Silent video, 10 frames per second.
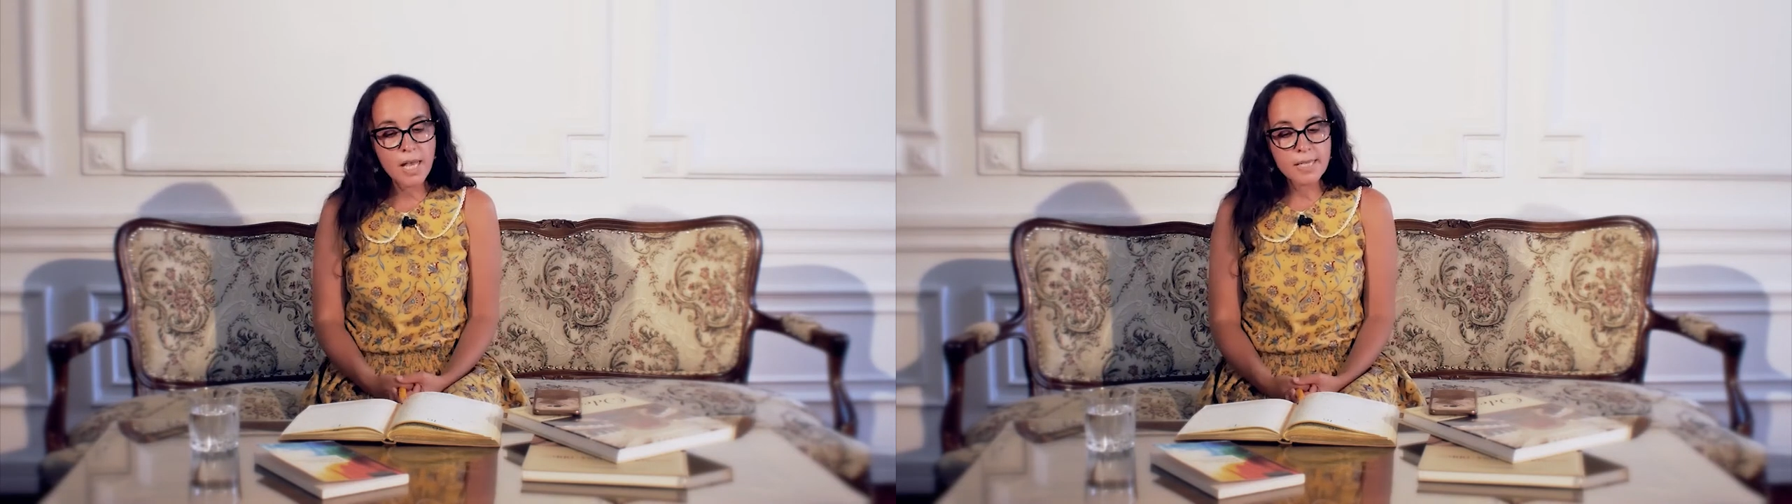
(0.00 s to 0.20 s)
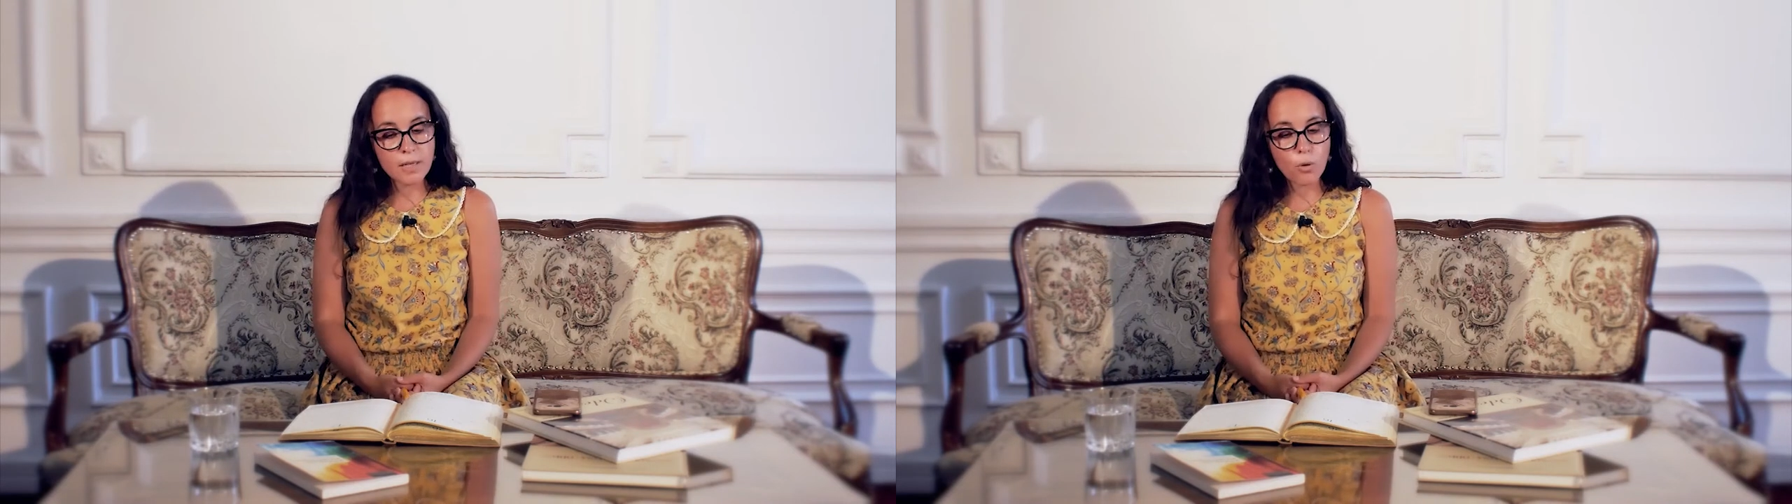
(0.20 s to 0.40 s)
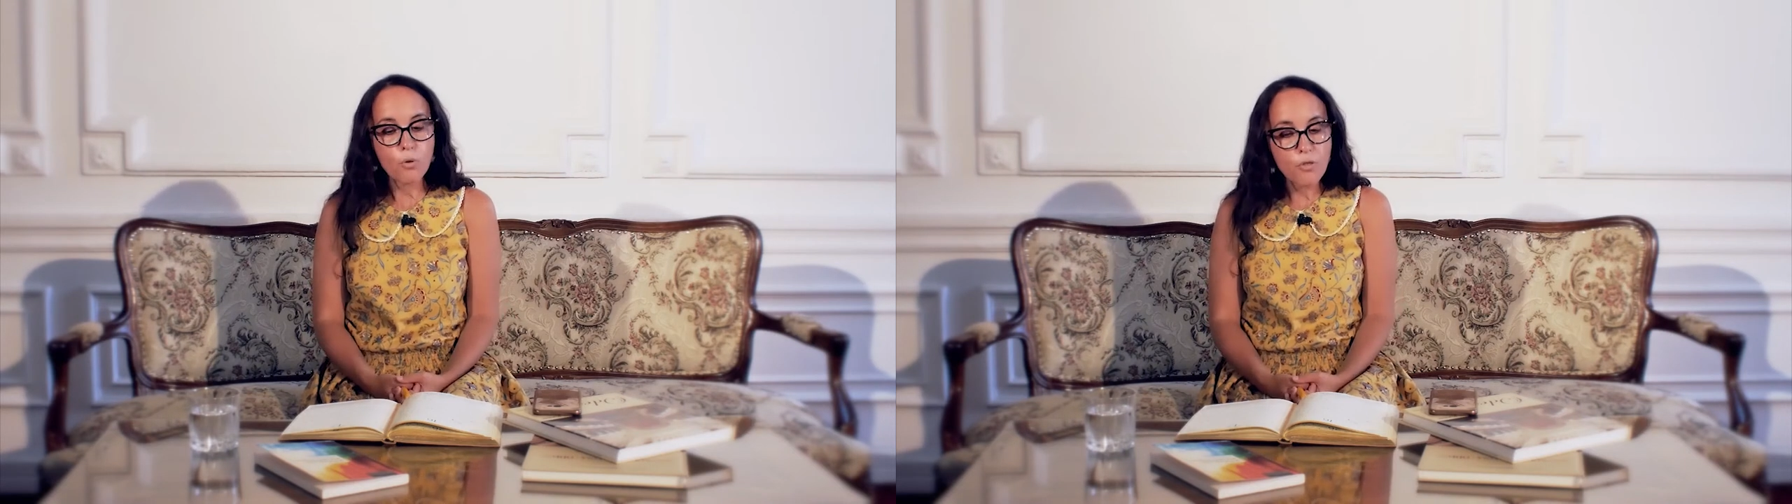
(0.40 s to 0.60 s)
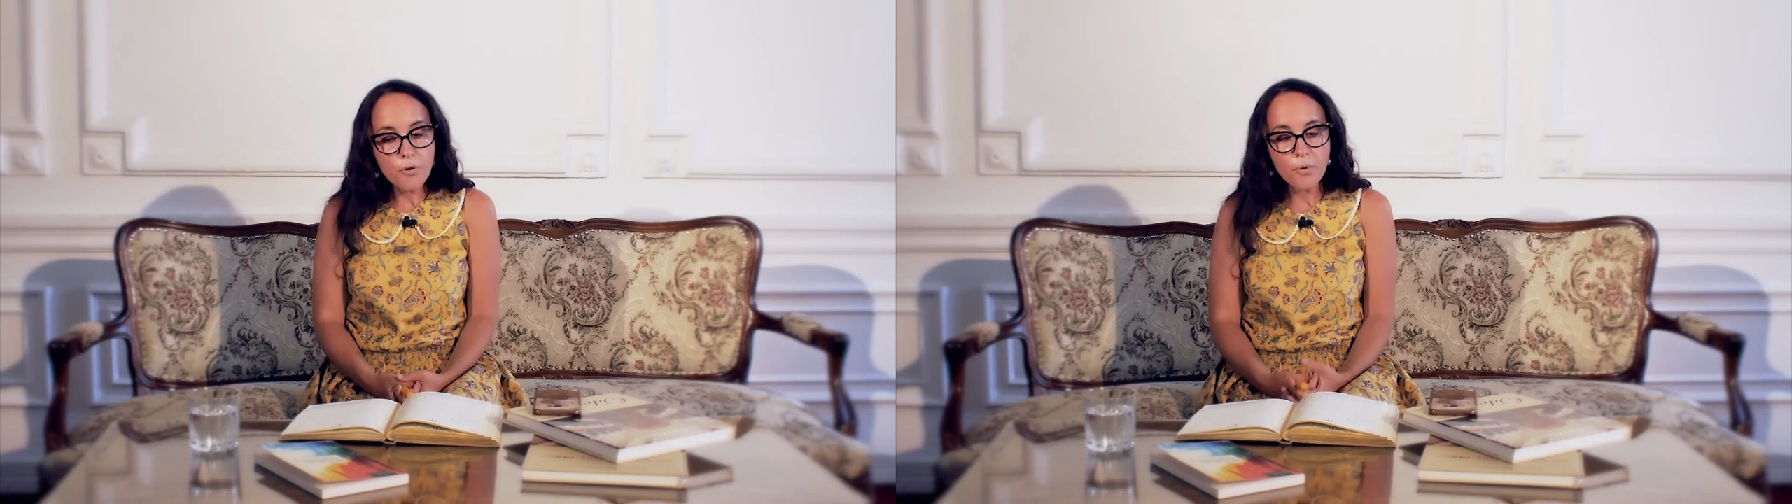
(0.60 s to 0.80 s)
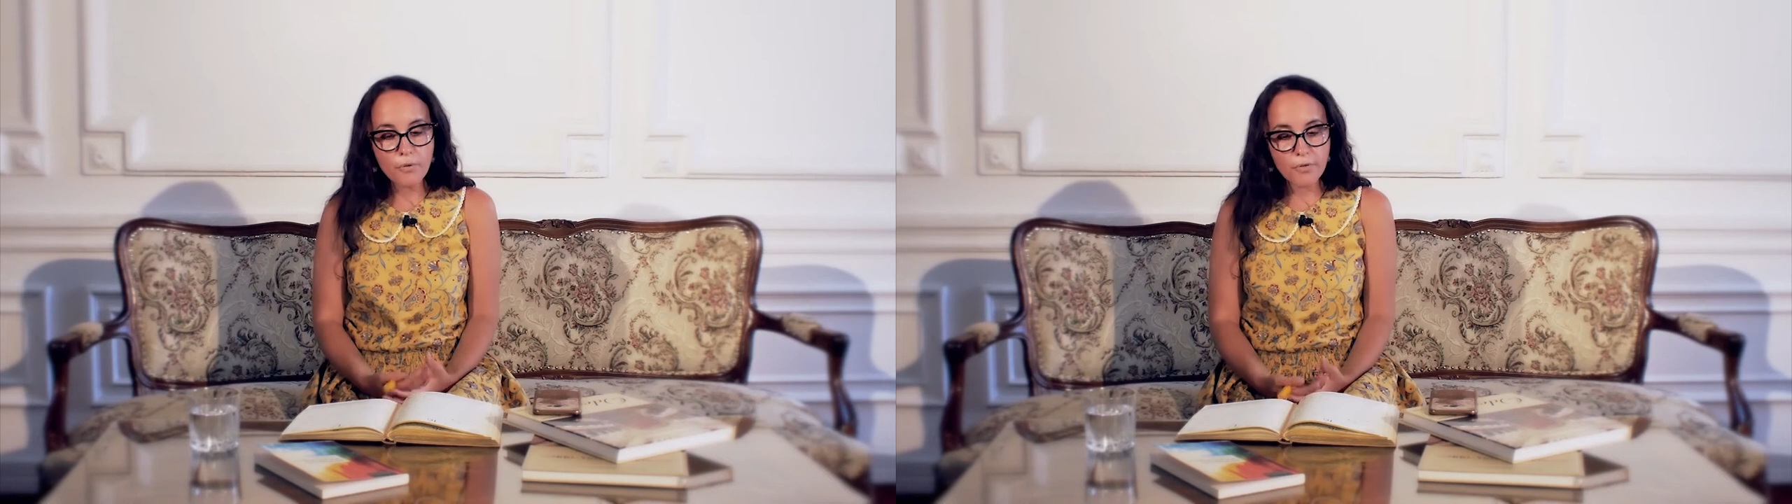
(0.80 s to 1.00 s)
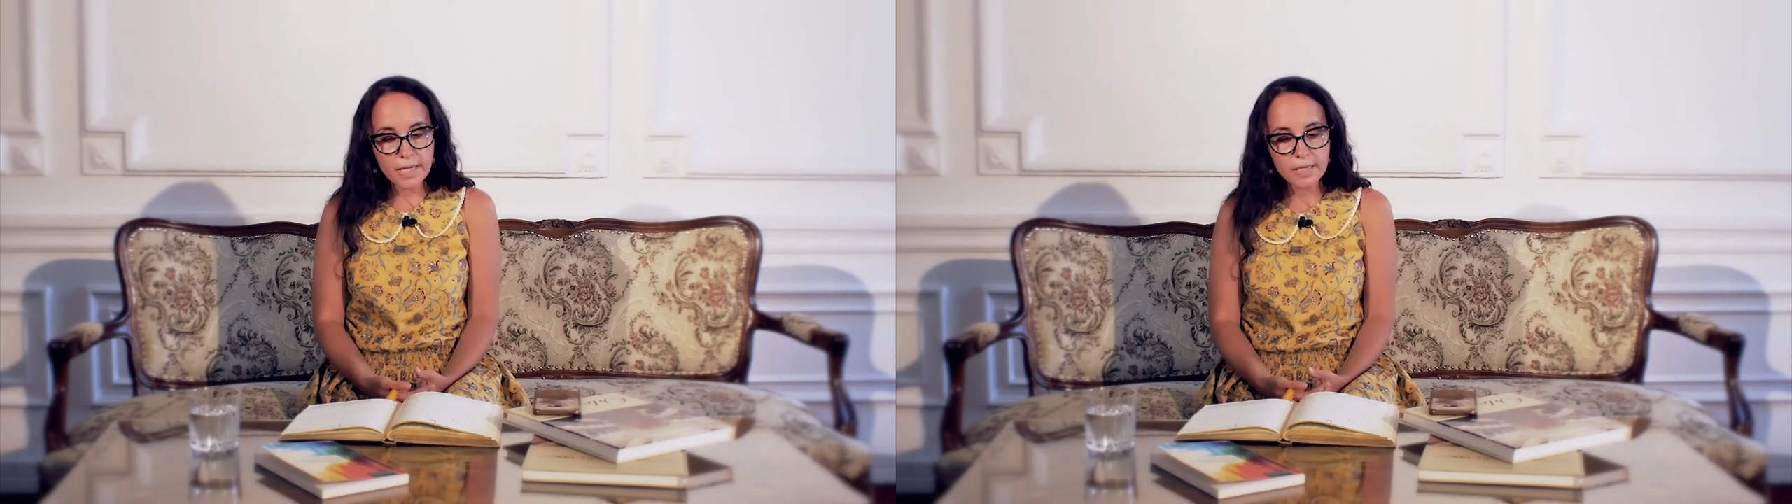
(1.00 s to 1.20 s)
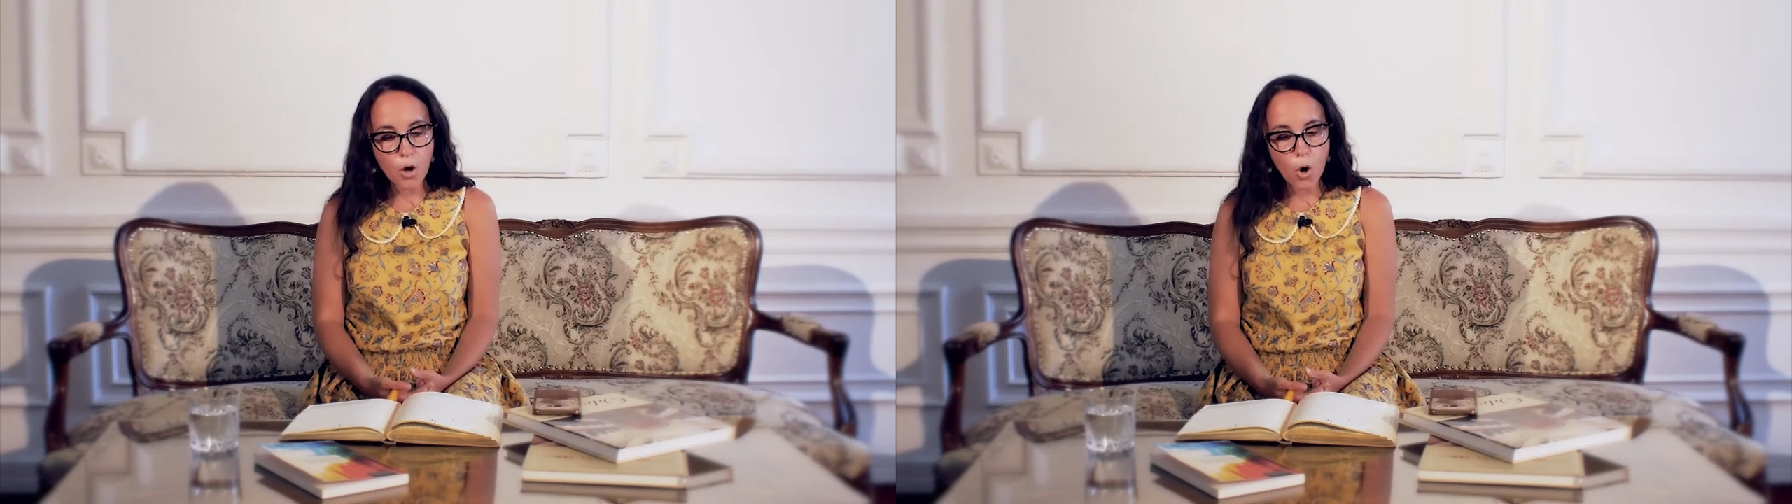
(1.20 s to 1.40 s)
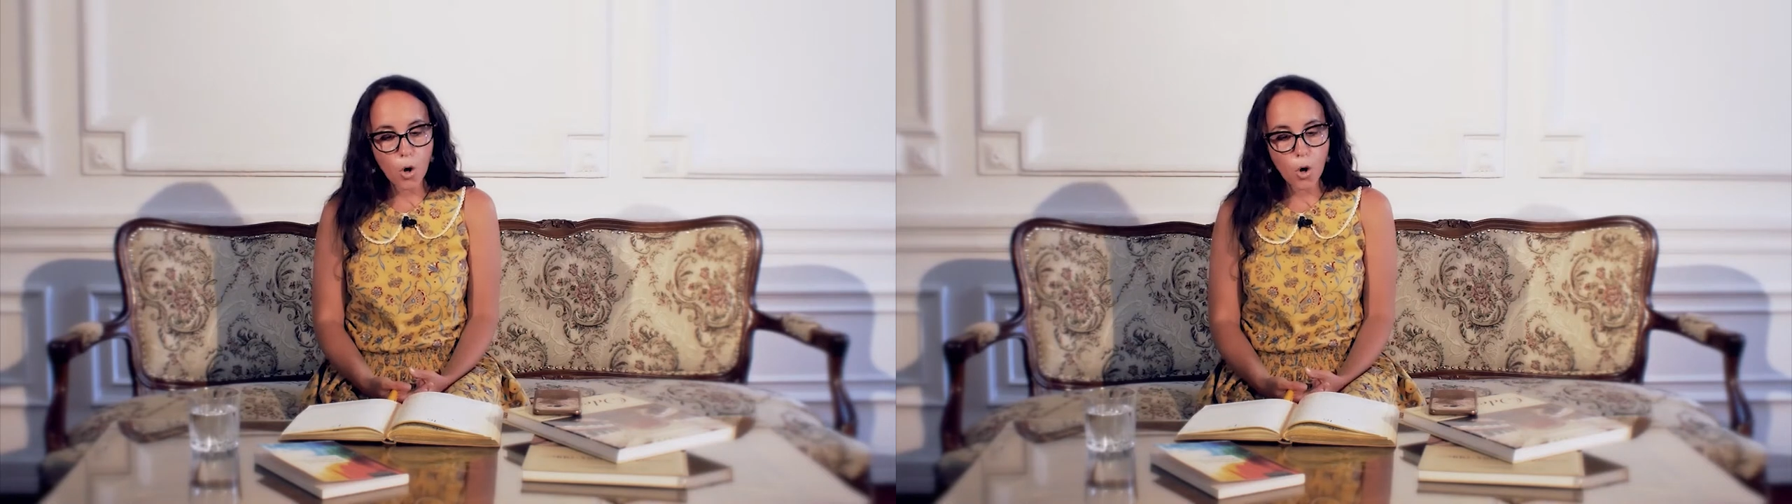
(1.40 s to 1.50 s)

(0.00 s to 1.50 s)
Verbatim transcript: so through this